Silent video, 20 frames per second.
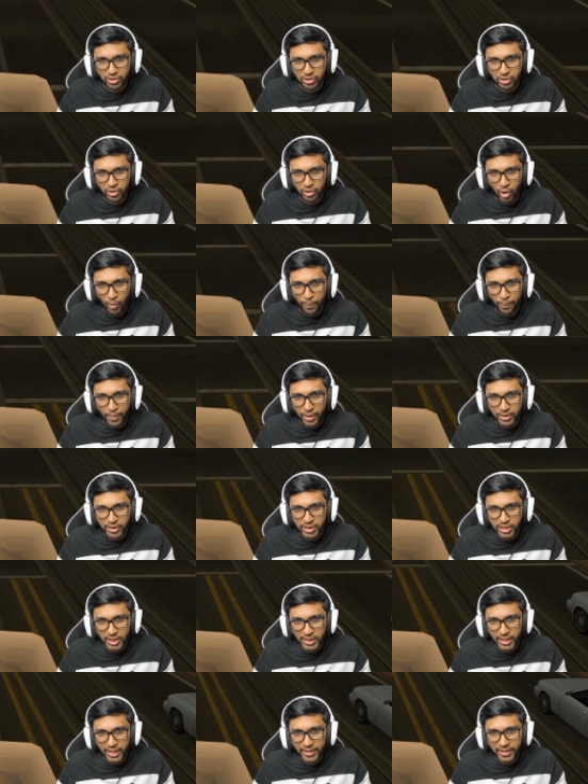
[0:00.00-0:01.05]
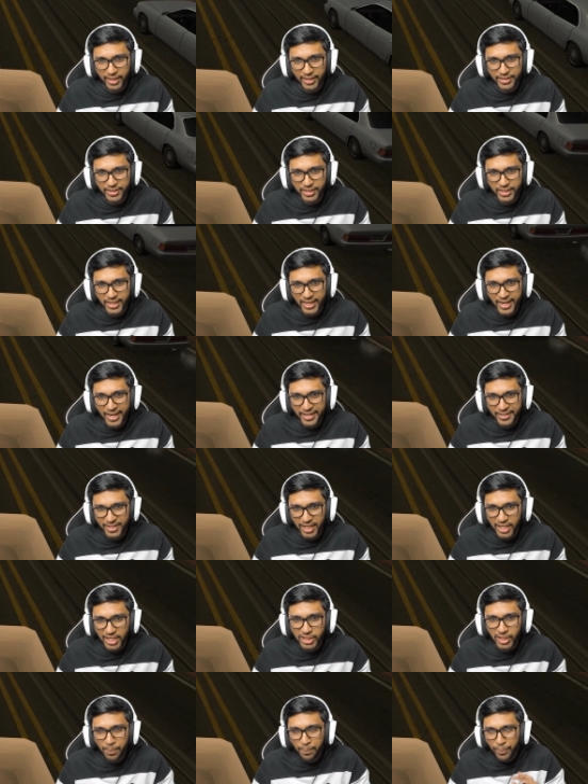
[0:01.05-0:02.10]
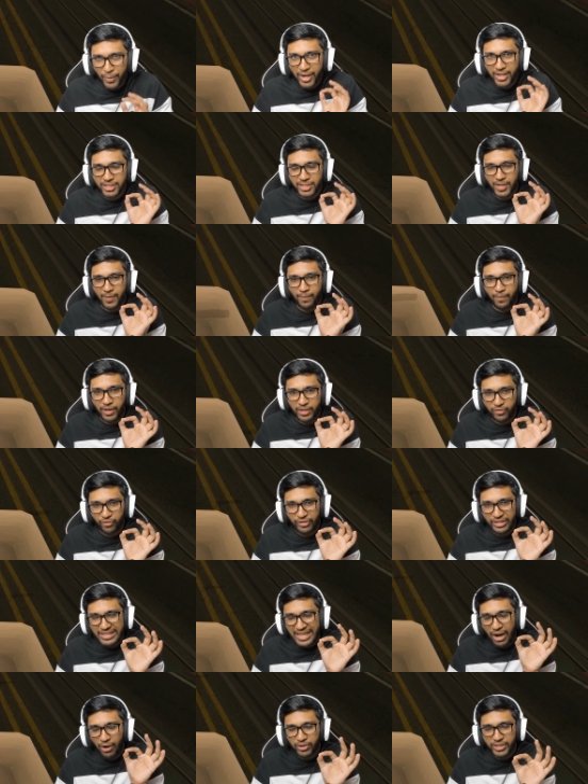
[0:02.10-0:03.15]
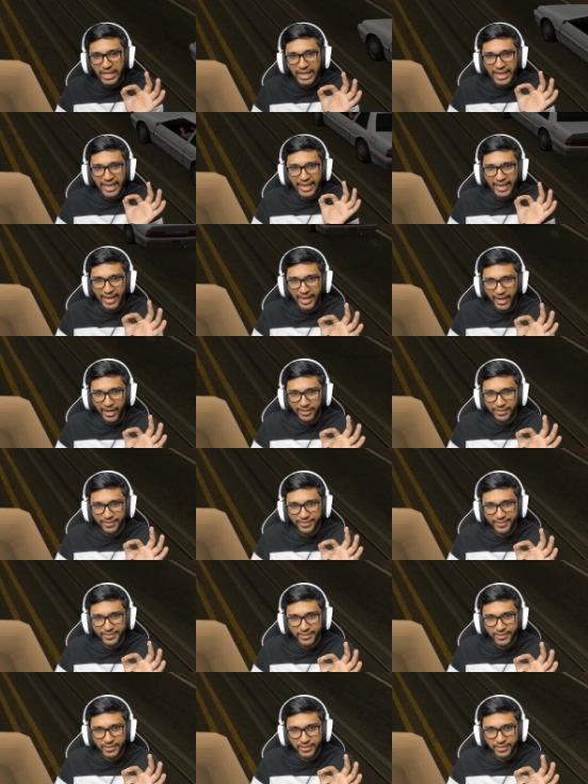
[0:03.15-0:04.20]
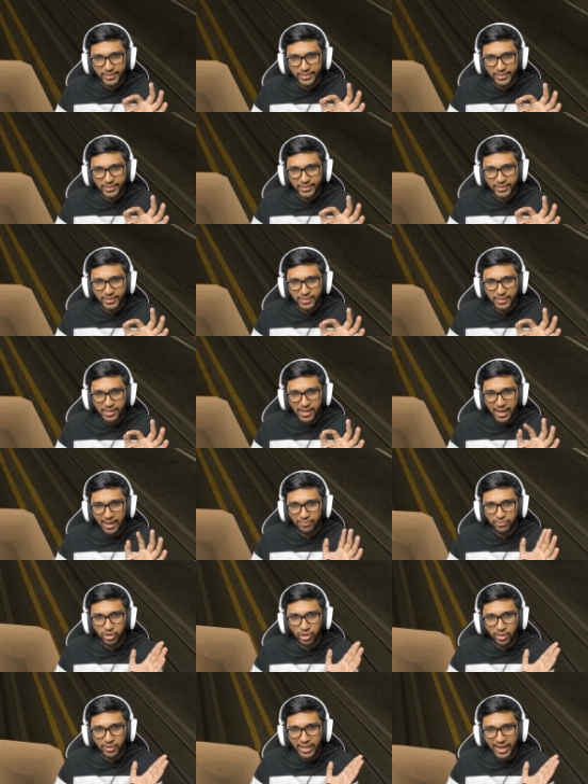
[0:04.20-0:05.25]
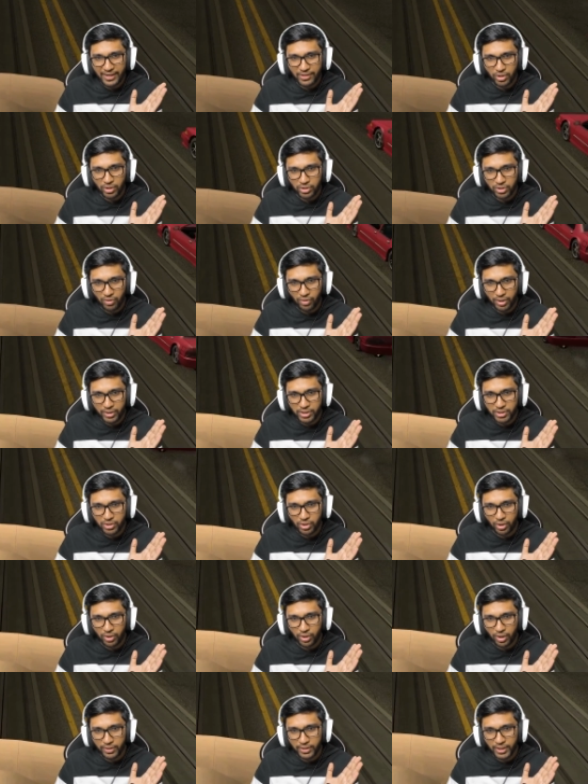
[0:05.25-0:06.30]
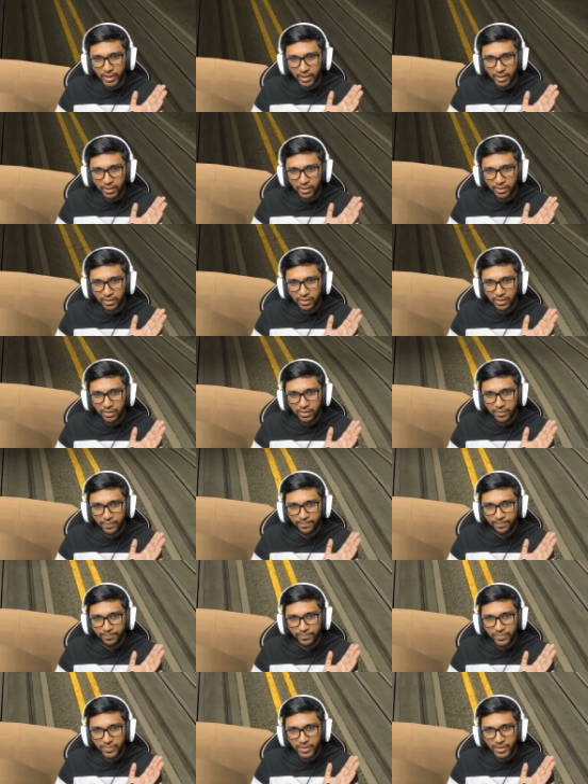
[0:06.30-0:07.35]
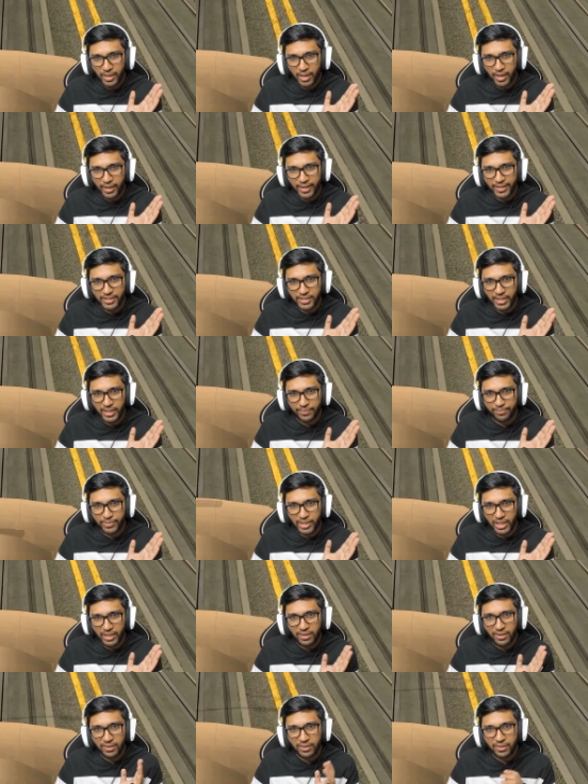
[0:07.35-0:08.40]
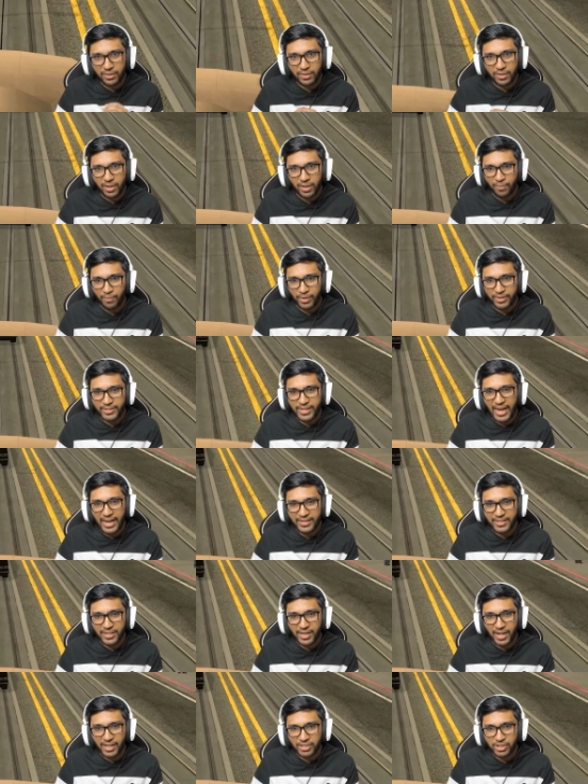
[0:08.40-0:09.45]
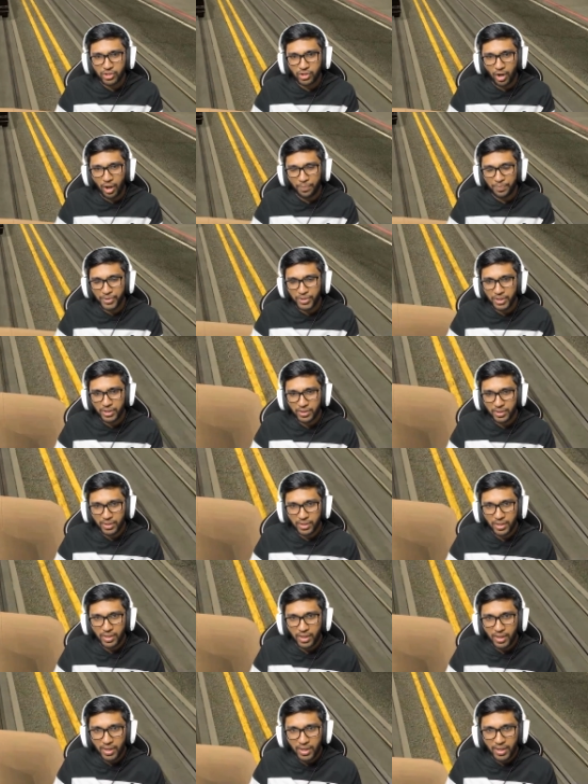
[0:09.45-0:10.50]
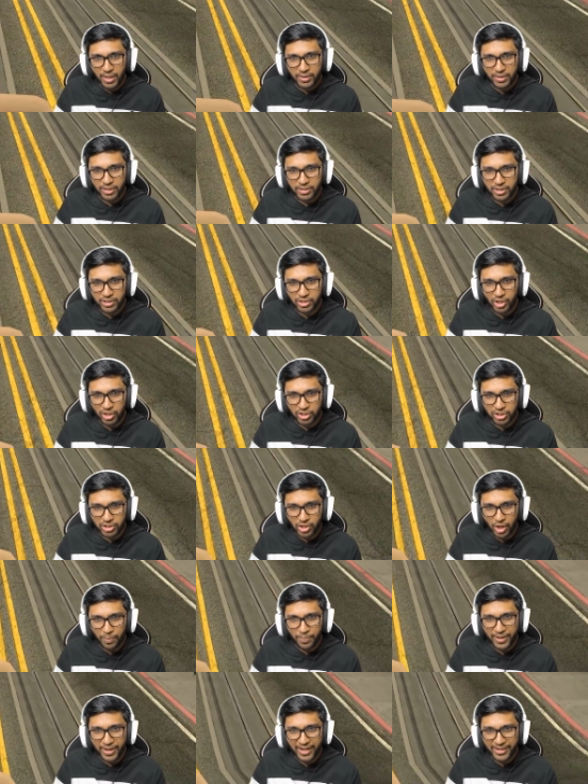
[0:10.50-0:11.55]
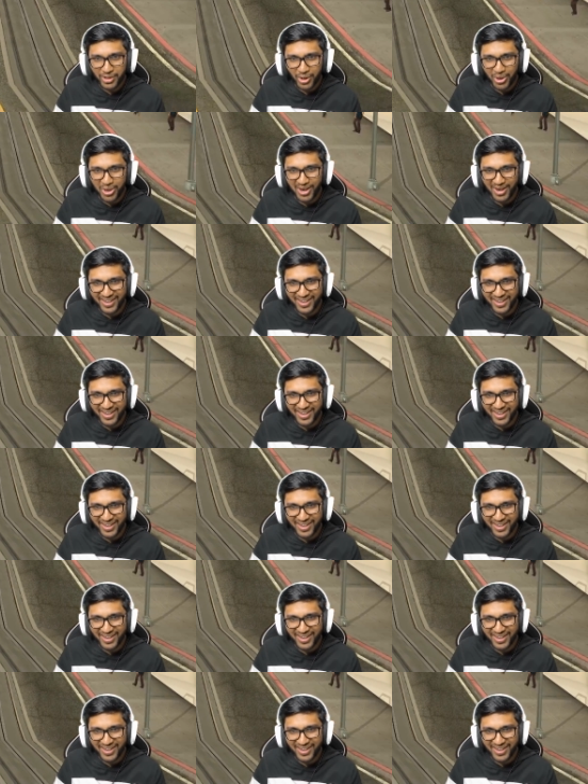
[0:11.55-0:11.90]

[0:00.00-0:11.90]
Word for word: no person in it. There is a person but without a head. I'm sorry, I don't know what's going on here. Again, same thing. But that car stopped. This is not stopping at all.